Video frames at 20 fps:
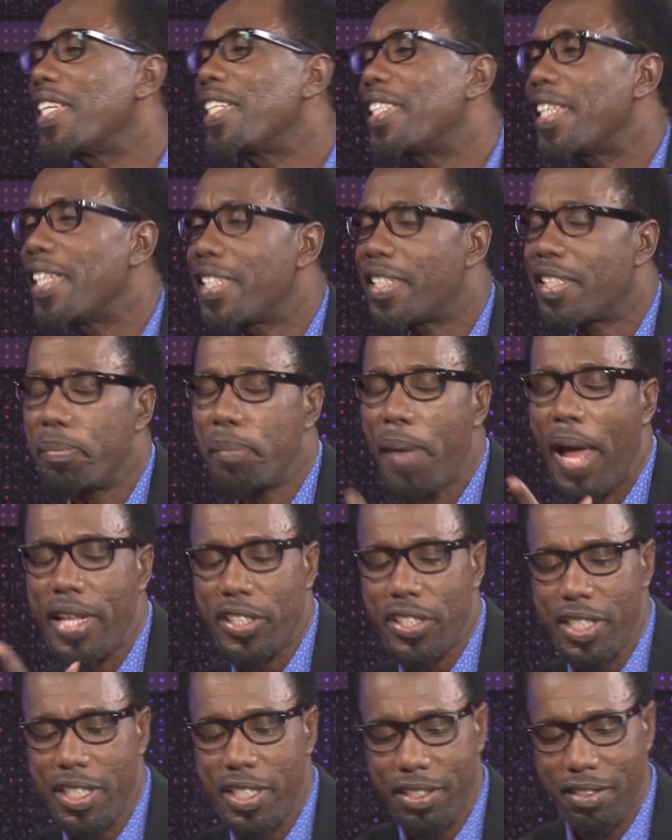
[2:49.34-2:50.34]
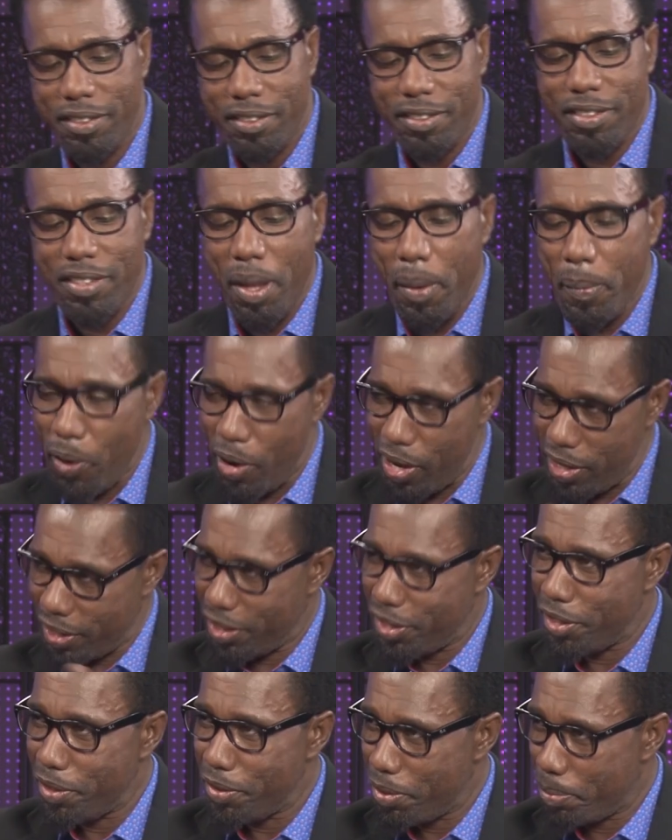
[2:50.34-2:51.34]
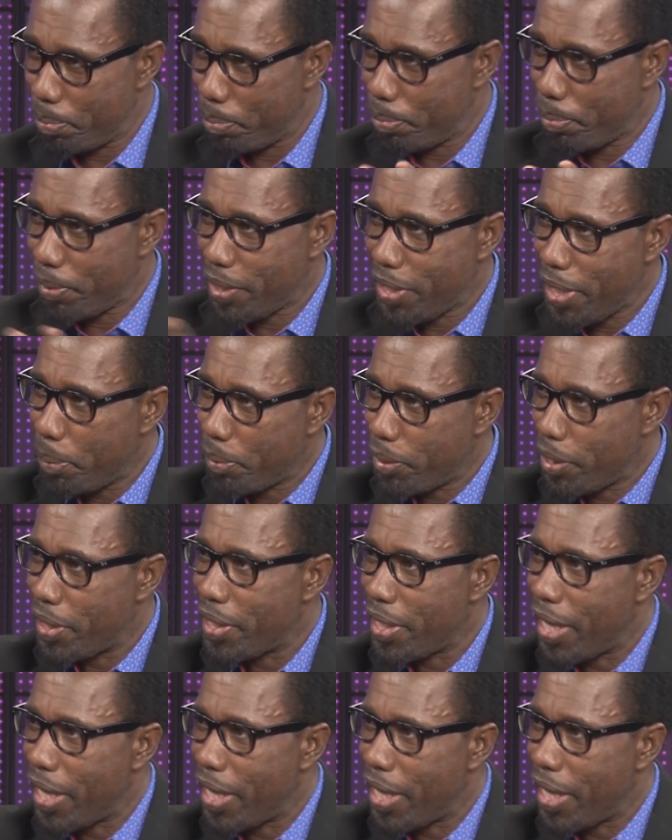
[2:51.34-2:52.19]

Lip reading: it's matching somewhat to your perception.